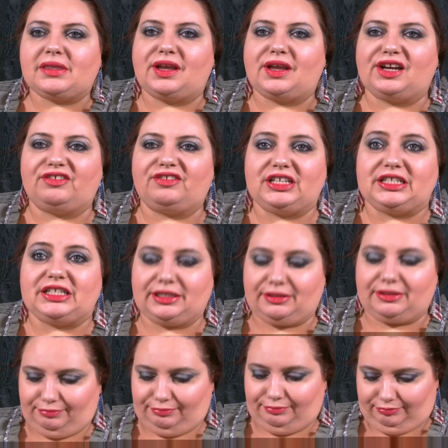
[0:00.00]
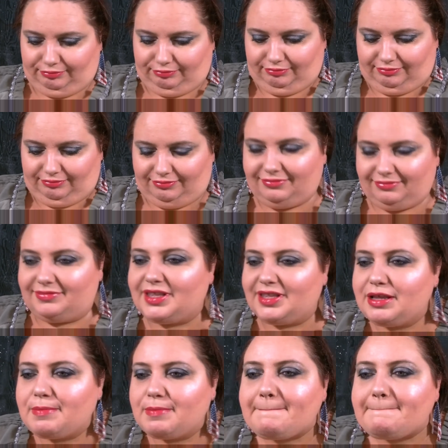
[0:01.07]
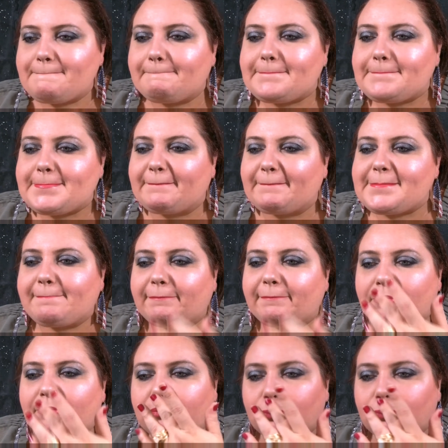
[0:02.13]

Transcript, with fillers: I gotta fix it. mm.